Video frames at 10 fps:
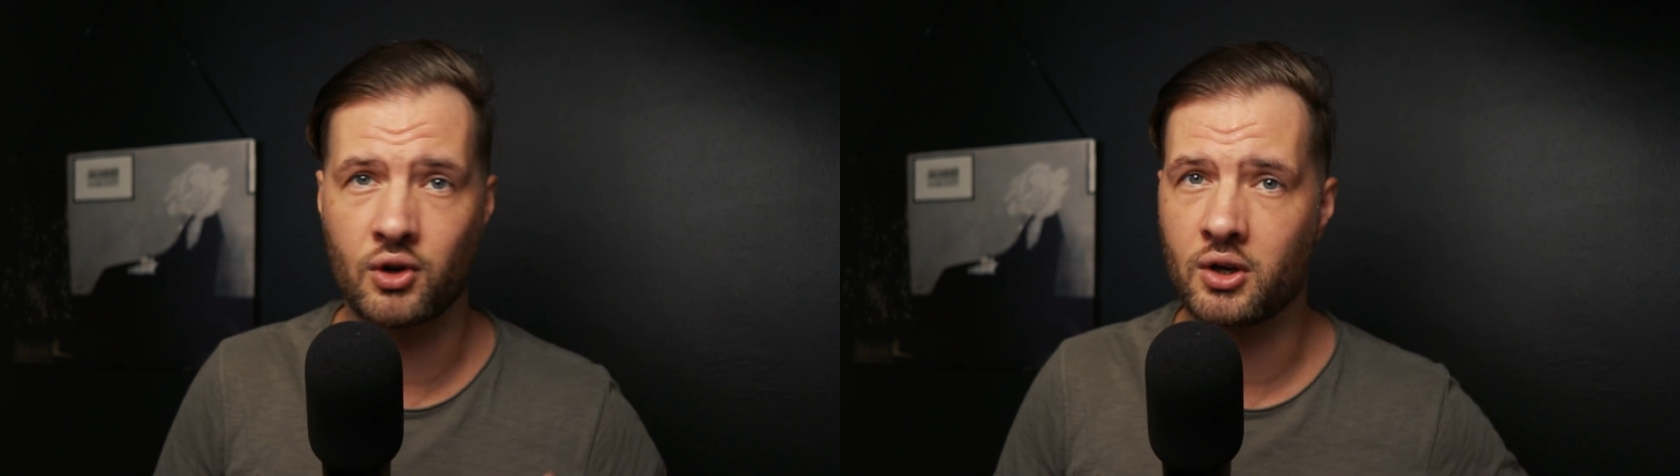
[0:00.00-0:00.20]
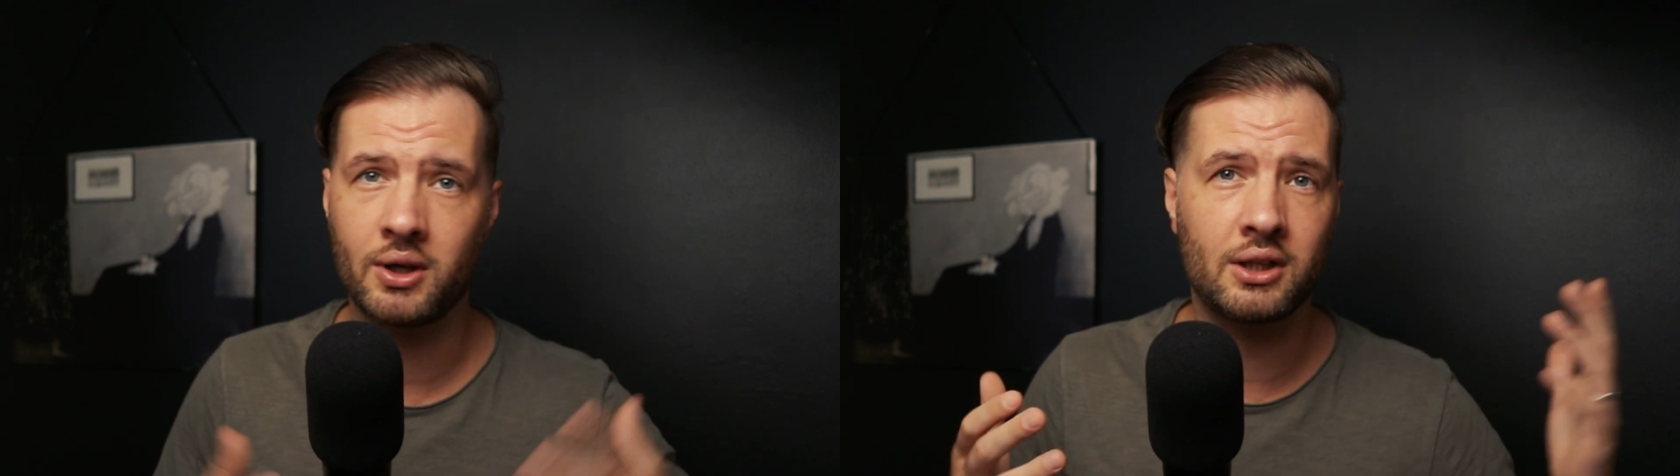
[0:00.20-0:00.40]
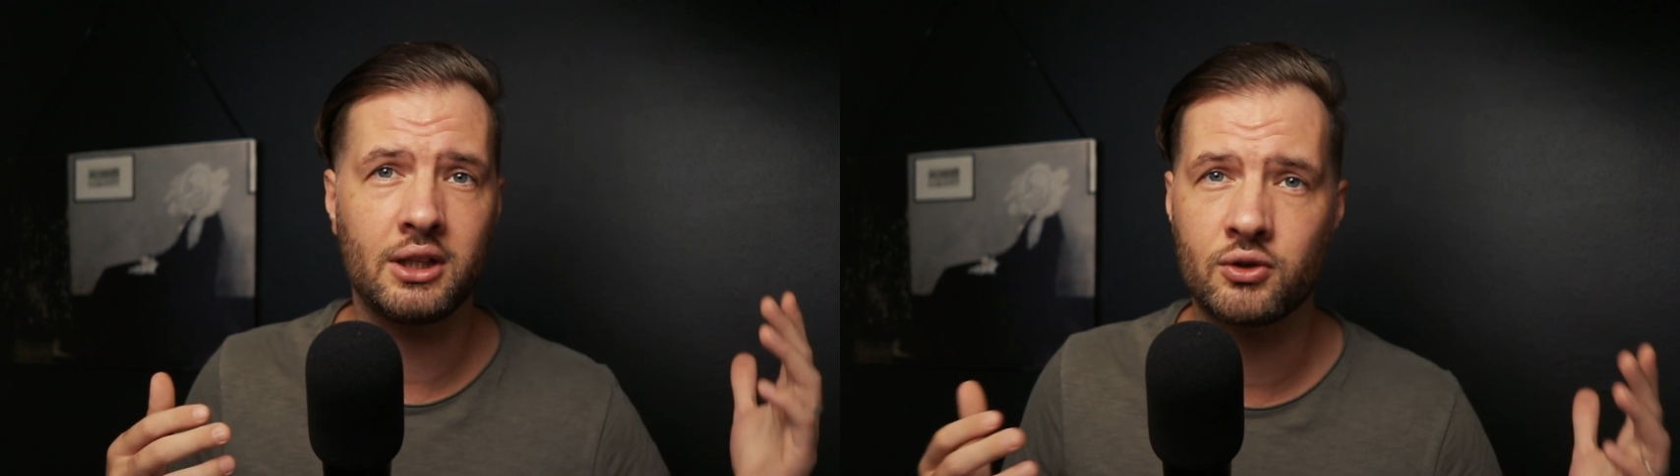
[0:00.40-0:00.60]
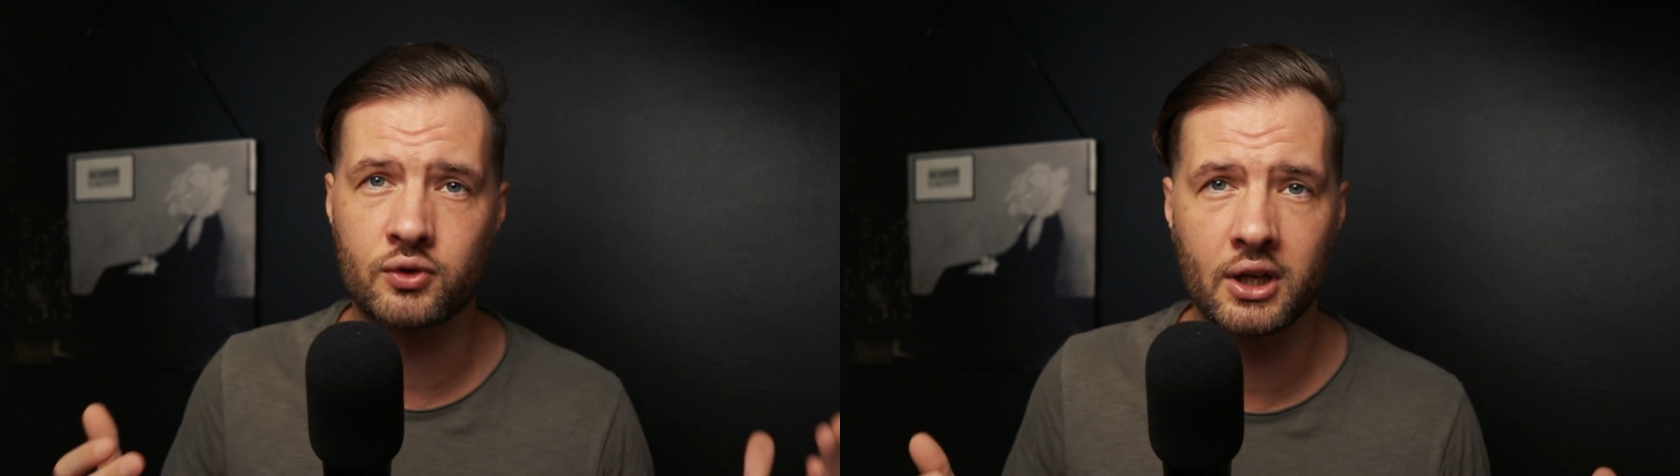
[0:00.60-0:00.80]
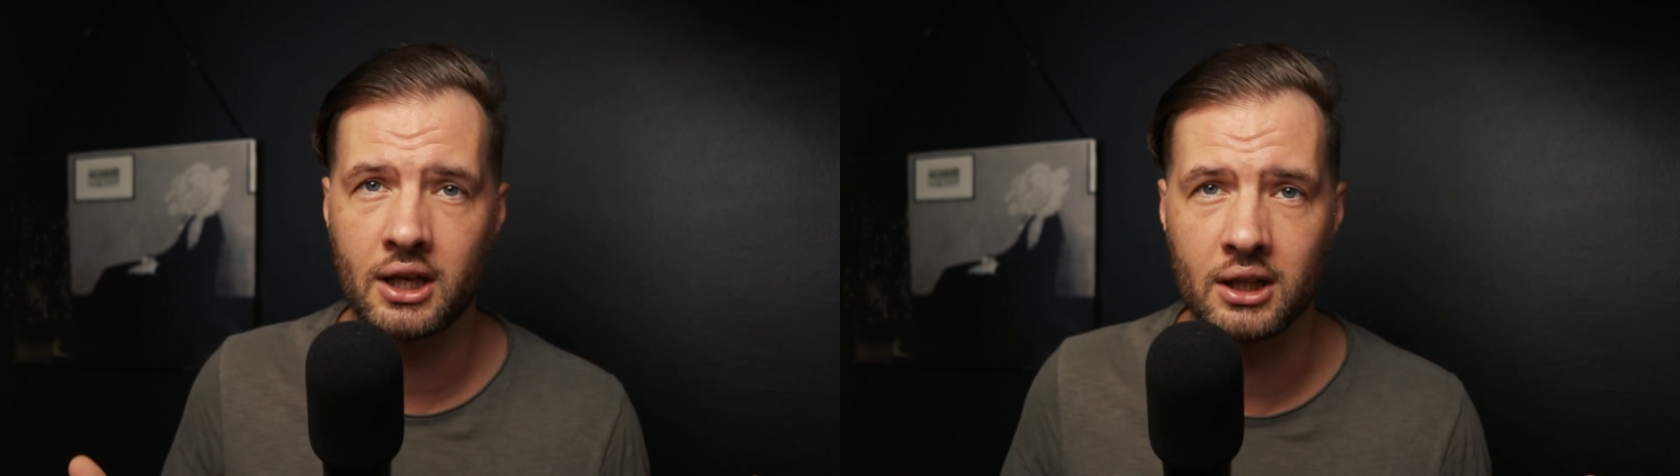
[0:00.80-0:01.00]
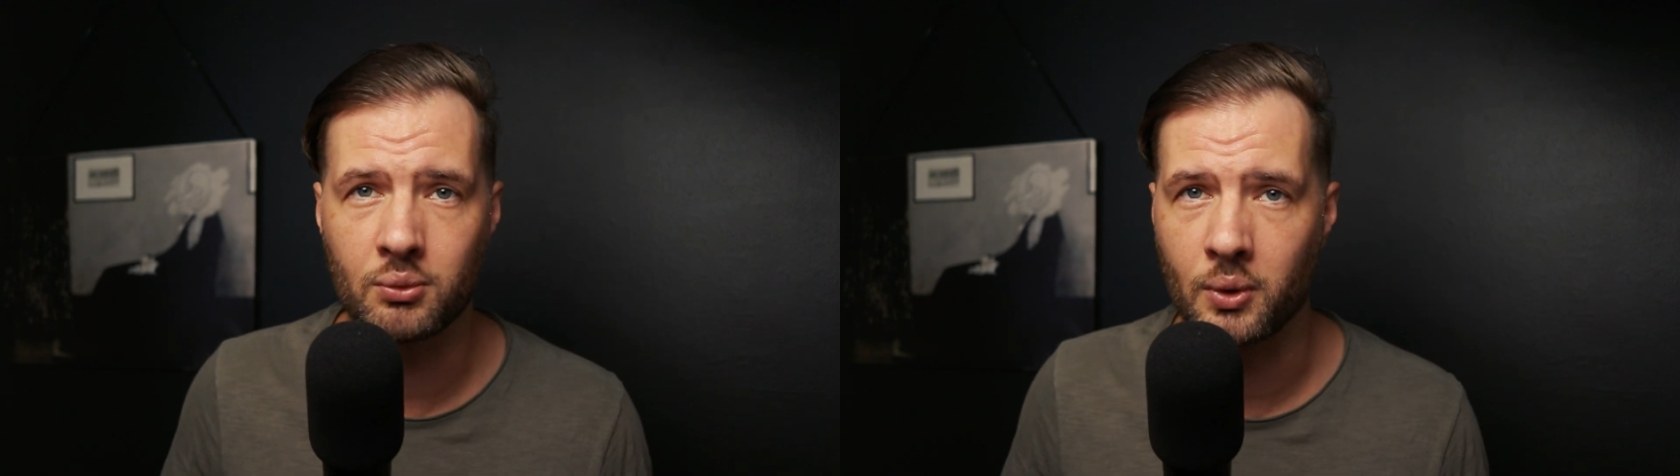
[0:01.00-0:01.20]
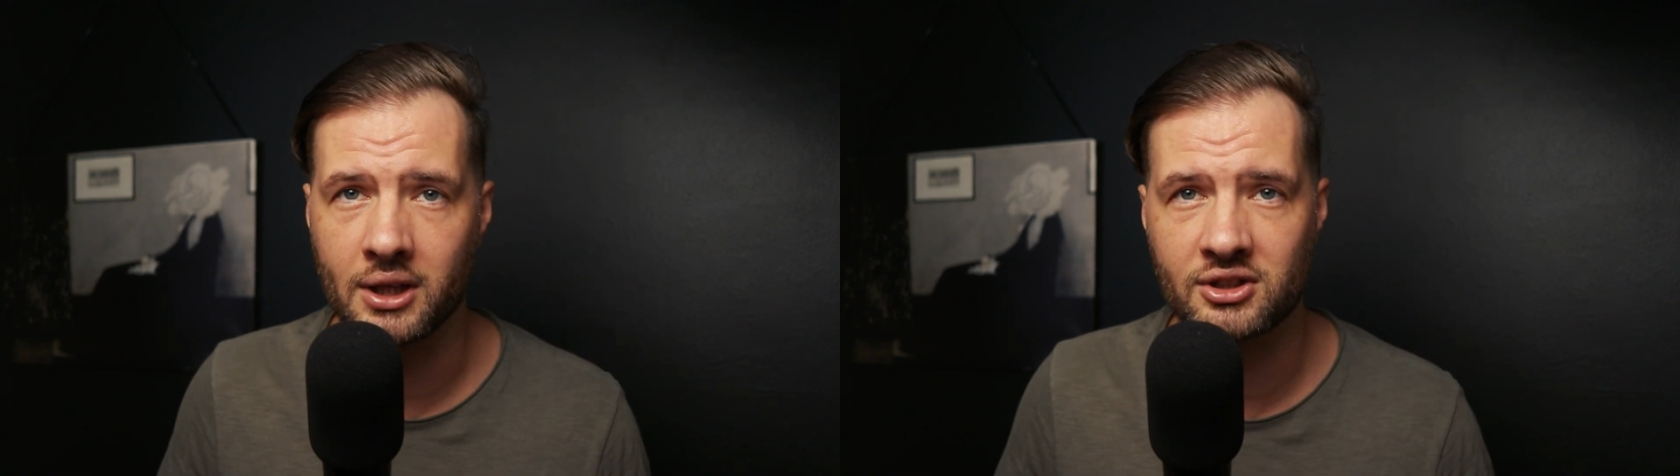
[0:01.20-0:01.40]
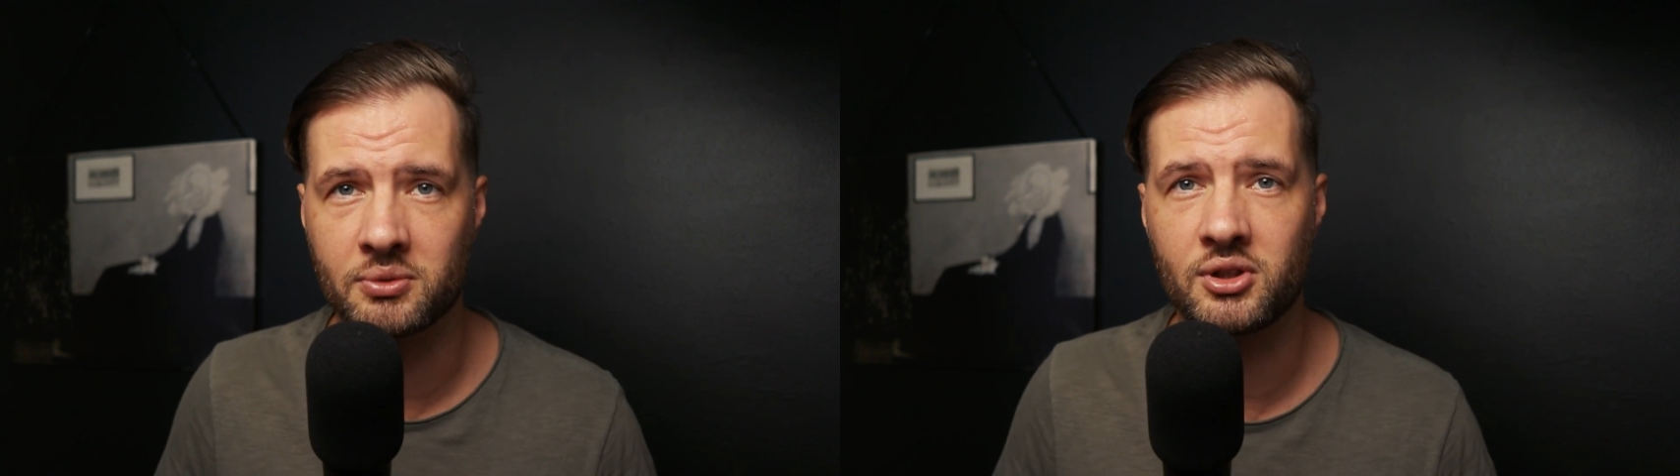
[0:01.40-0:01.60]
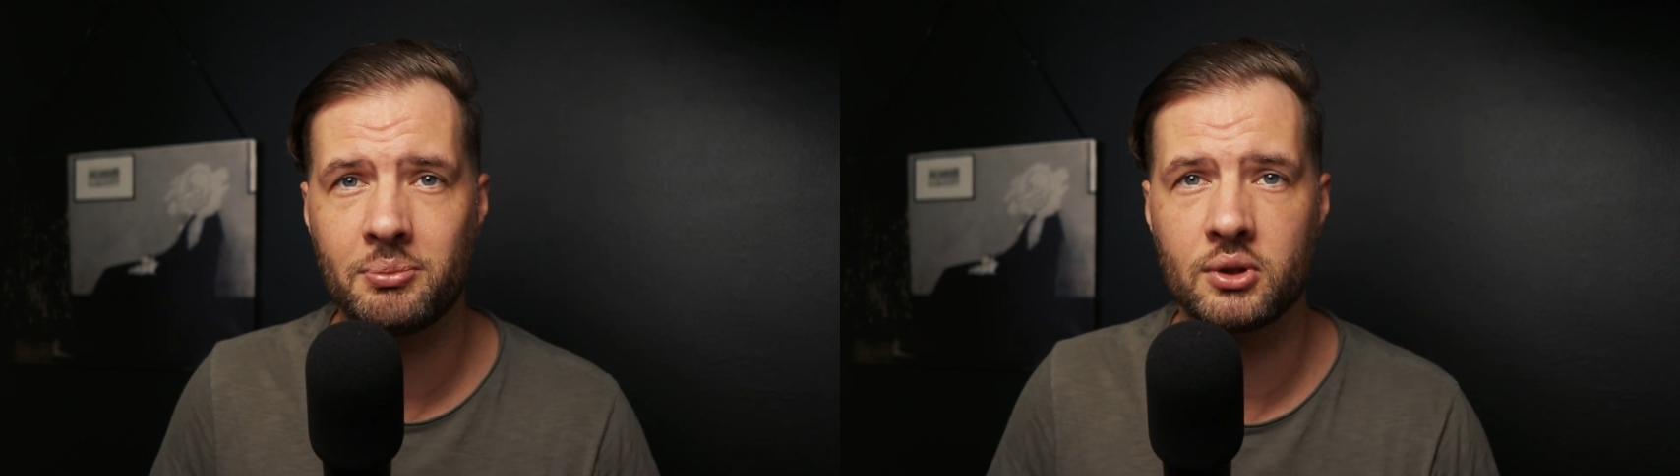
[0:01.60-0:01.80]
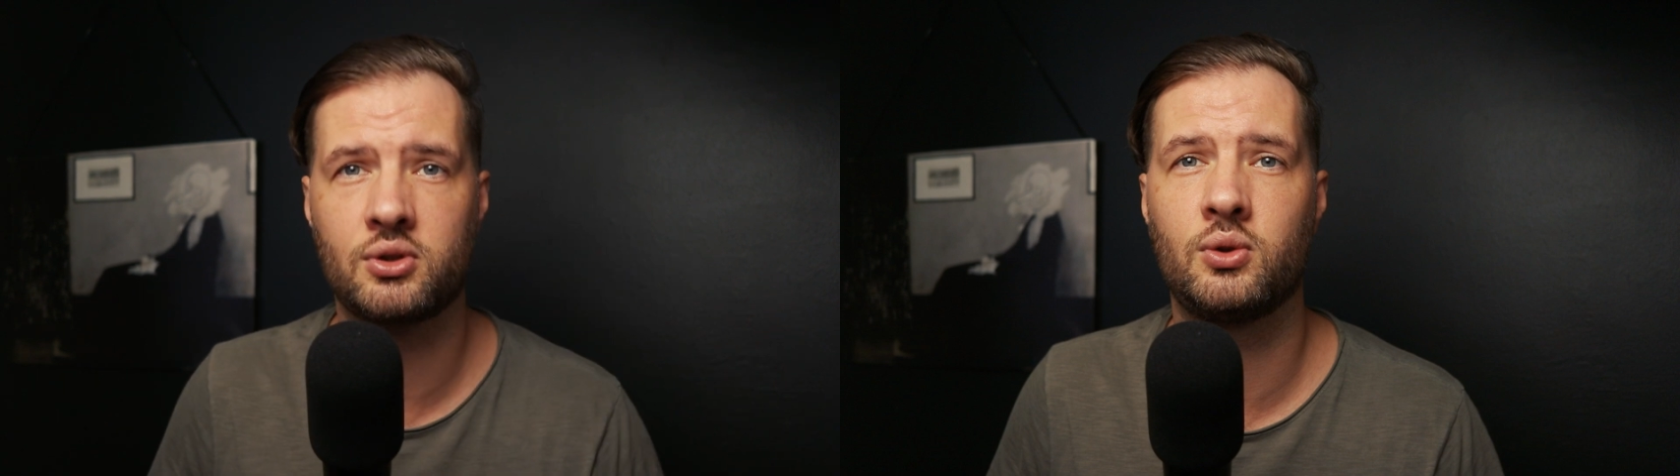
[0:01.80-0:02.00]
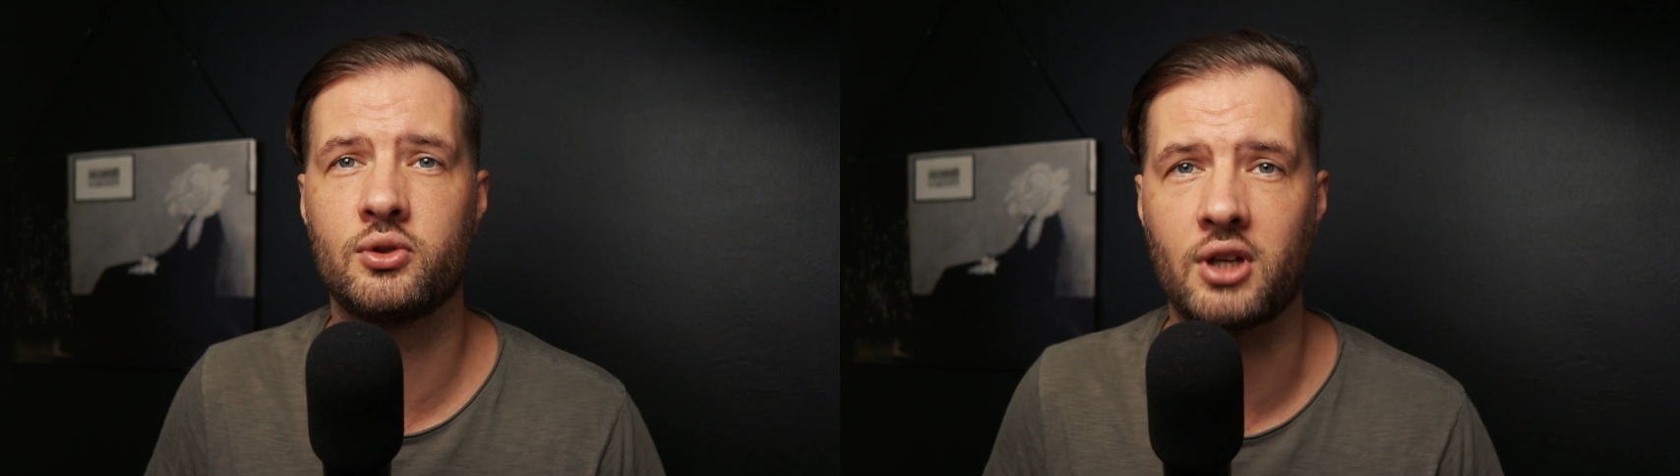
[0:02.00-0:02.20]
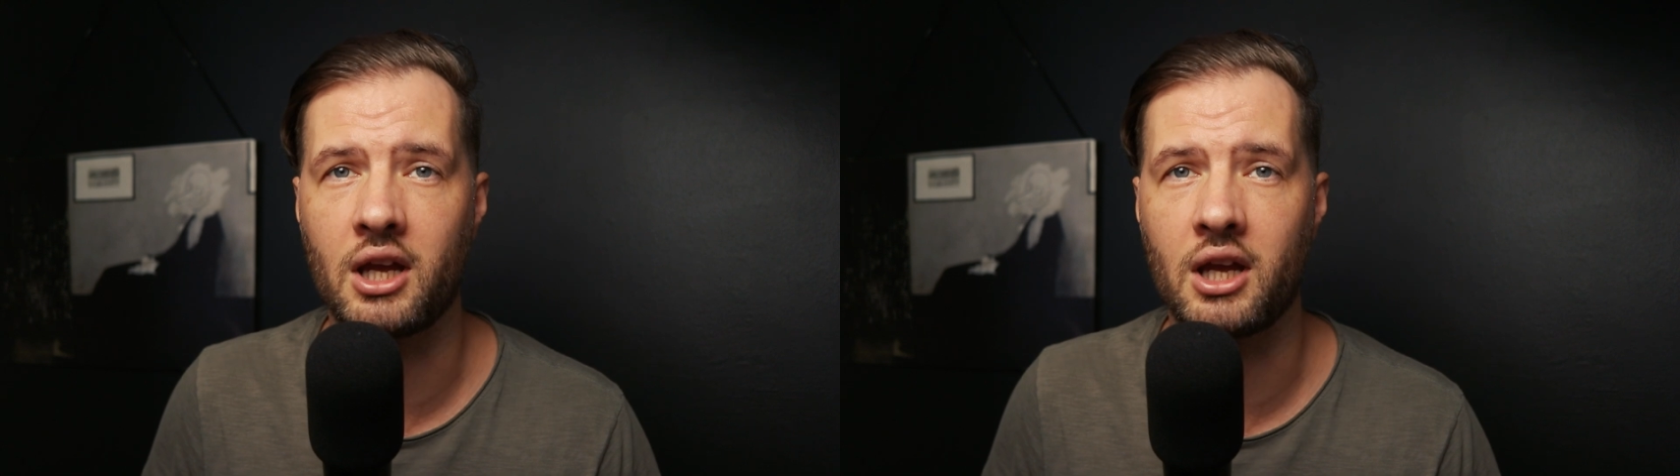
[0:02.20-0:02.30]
quickly rig it with some simple tools